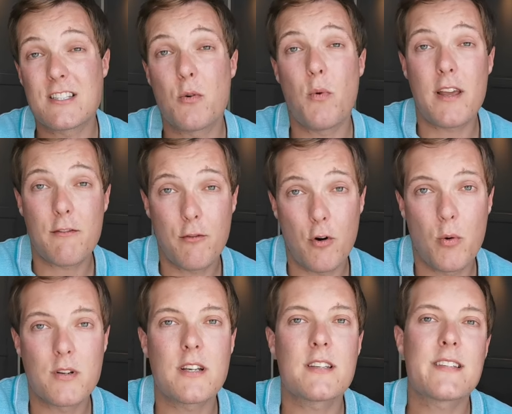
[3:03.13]
is the way
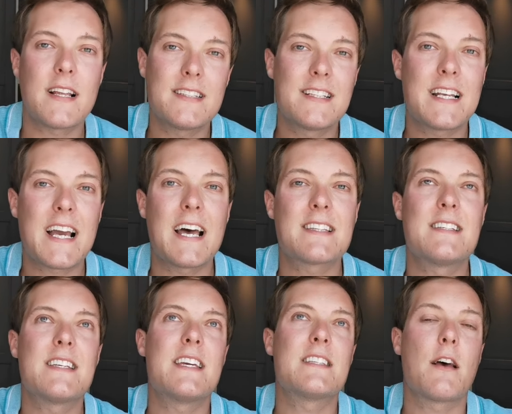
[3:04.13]
forward. Salicylic
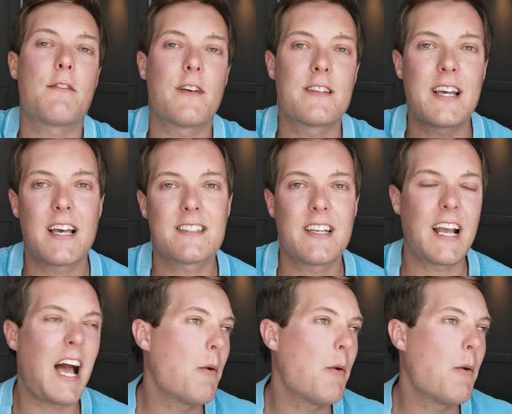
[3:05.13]
acid is fantastic.